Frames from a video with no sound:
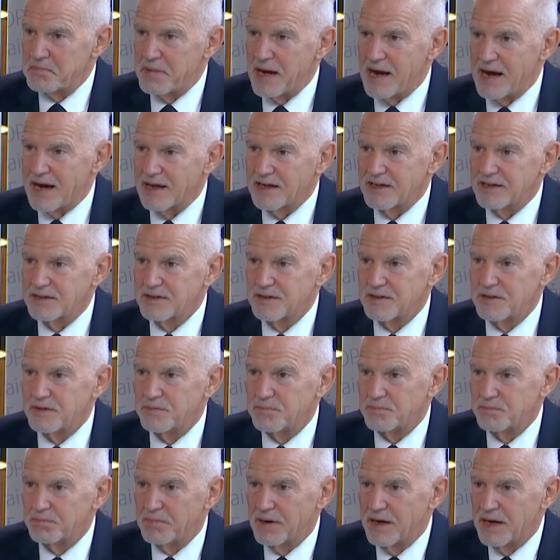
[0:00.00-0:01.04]
back
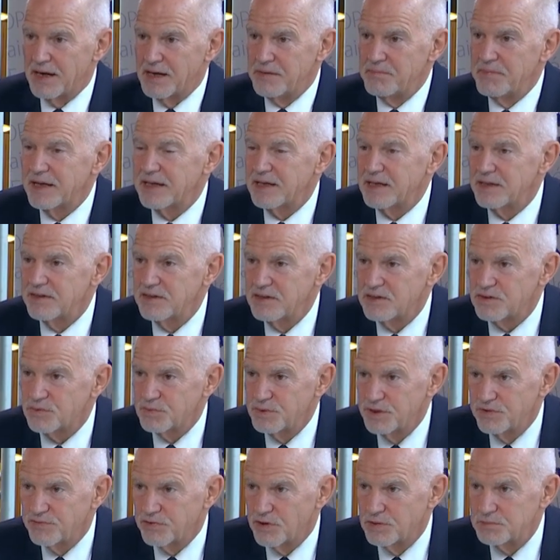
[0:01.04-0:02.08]
by making these
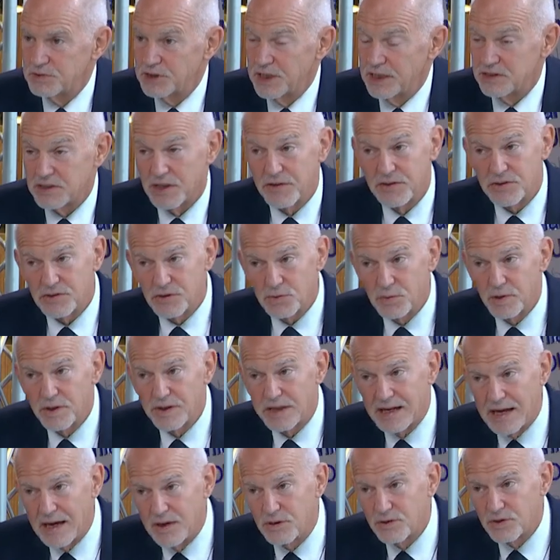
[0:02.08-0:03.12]
reform changes. And this is where the
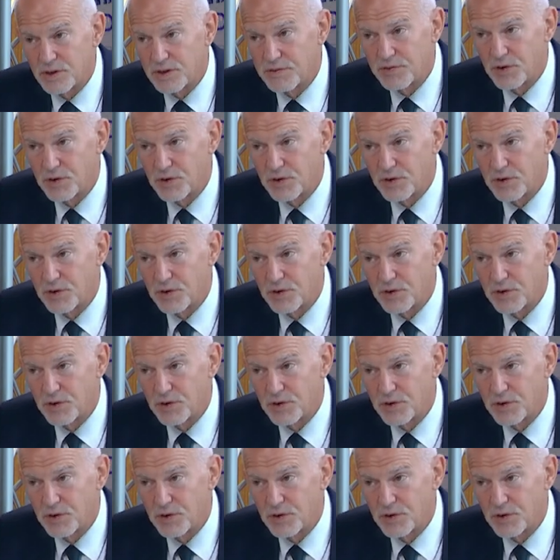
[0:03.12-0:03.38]
Council of